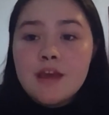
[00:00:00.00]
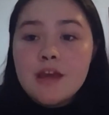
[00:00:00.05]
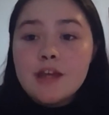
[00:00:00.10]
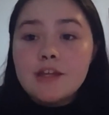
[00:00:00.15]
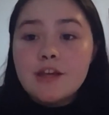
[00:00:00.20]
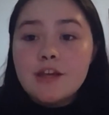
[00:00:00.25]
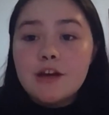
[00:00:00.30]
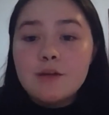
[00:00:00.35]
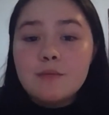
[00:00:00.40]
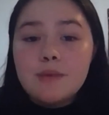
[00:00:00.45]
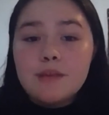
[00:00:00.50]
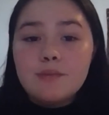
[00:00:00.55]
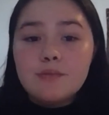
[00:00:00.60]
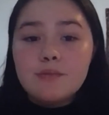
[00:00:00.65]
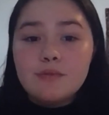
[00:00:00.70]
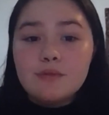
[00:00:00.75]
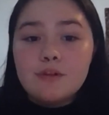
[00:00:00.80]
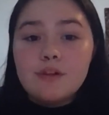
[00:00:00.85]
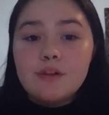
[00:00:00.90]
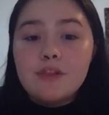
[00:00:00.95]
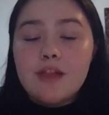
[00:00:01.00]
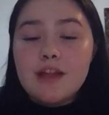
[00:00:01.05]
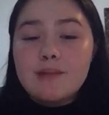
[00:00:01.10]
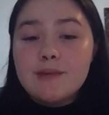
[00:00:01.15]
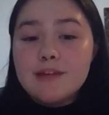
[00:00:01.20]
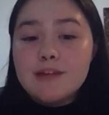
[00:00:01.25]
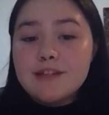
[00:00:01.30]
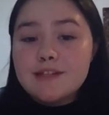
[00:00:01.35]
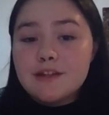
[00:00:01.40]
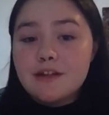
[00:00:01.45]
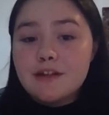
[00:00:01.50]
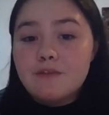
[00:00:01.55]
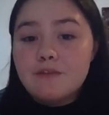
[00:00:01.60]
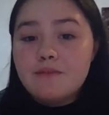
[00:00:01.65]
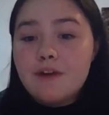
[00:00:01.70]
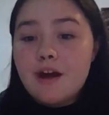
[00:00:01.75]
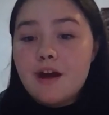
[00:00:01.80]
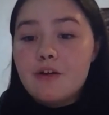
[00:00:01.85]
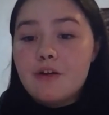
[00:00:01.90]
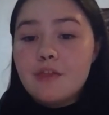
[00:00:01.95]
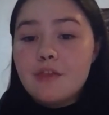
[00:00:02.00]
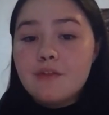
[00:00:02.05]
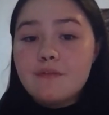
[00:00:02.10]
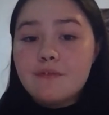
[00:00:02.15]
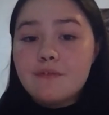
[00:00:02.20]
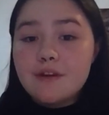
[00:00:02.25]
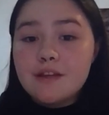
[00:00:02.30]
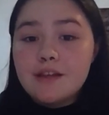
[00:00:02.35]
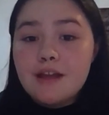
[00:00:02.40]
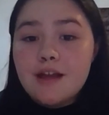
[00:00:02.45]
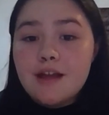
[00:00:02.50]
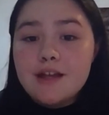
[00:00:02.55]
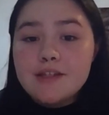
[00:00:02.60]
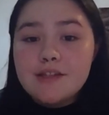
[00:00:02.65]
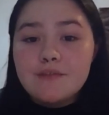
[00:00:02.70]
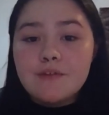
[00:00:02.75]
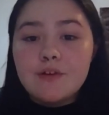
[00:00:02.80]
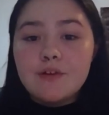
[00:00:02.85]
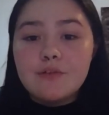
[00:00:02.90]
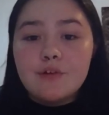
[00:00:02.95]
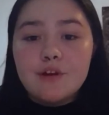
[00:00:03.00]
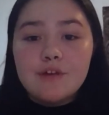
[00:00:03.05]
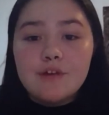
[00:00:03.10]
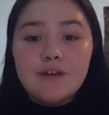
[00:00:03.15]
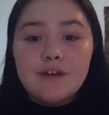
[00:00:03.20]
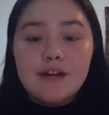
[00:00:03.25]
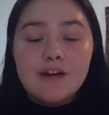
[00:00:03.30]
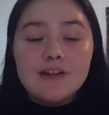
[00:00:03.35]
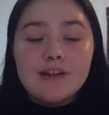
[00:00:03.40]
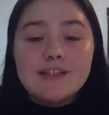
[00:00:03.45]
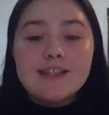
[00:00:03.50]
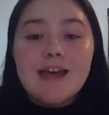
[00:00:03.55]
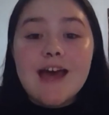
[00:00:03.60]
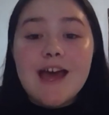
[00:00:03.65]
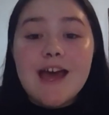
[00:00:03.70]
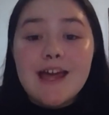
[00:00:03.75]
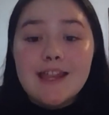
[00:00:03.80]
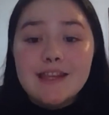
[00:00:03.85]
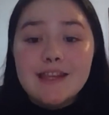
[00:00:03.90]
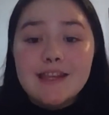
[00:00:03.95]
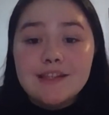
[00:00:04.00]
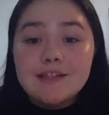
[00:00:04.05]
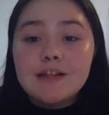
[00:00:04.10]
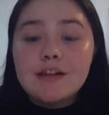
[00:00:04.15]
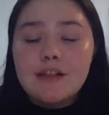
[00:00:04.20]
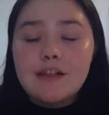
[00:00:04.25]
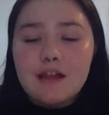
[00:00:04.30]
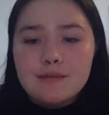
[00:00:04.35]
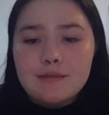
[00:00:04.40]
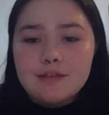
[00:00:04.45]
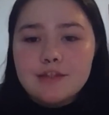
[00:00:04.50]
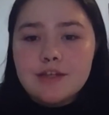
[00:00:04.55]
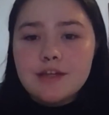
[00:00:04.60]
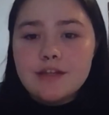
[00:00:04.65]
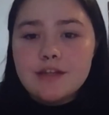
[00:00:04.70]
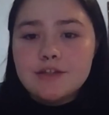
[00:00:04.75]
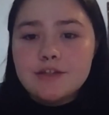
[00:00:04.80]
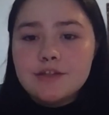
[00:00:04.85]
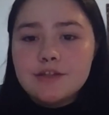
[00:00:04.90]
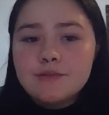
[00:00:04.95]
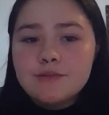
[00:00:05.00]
Young people, like myself, are on the front lines of coronavirus and climate change.